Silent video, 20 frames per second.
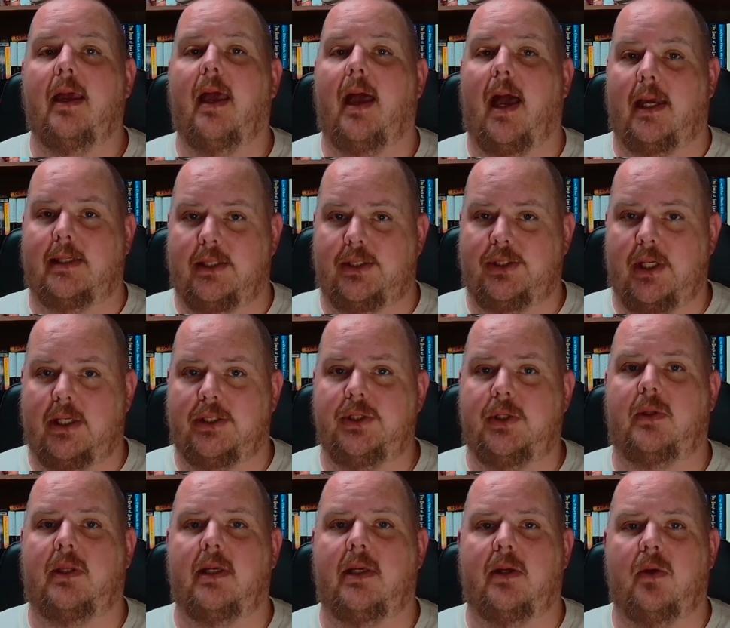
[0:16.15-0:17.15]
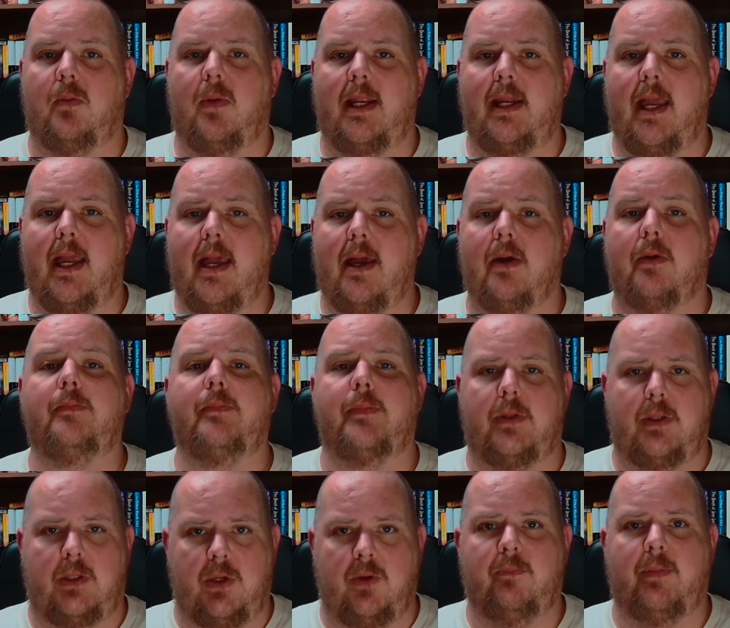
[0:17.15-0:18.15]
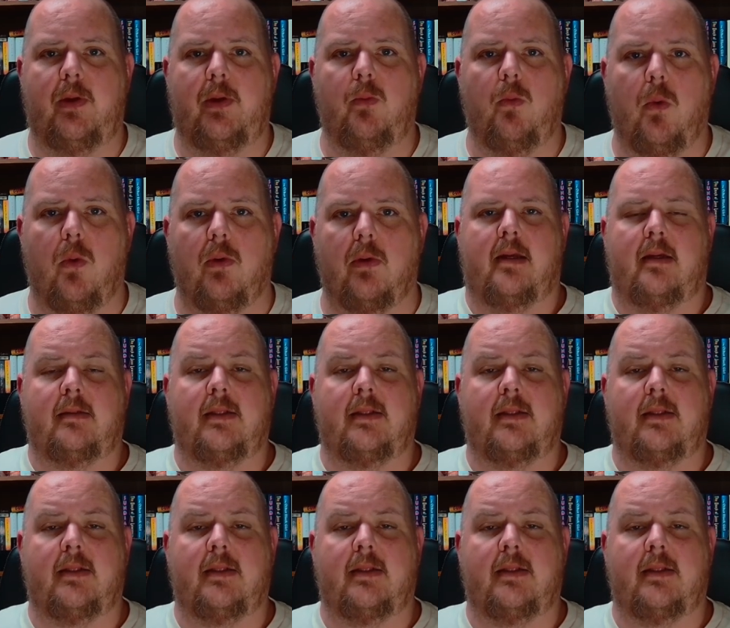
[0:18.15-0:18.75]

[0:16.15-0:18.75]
I suggest you click away now. You've been warned.